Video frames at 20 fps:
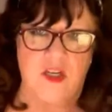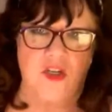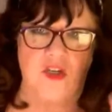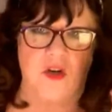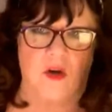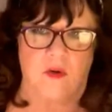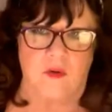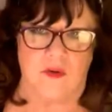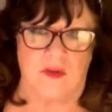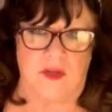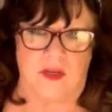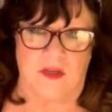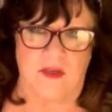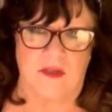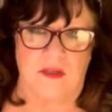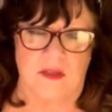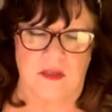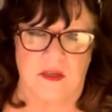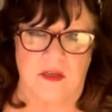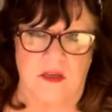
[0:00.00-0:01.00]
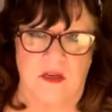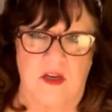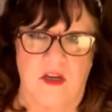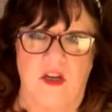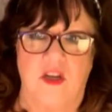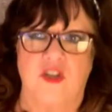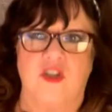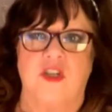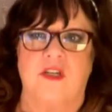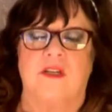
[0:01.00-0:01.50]
shows us
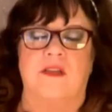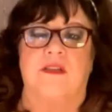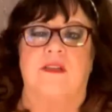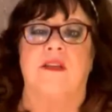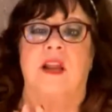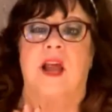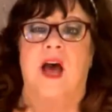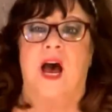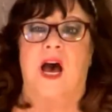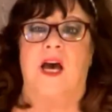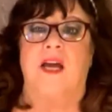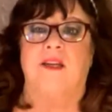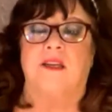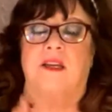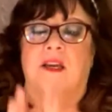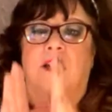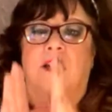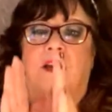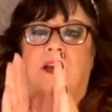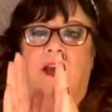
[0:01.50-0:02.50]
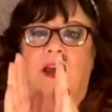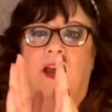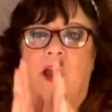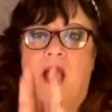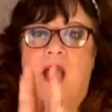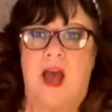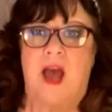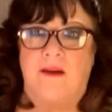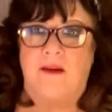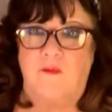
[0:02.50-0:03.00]
she does not
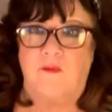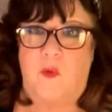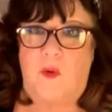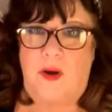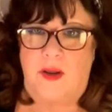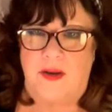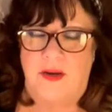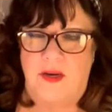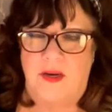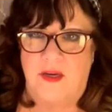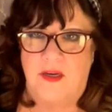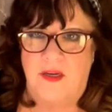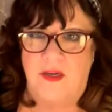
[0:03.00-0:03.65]
have one.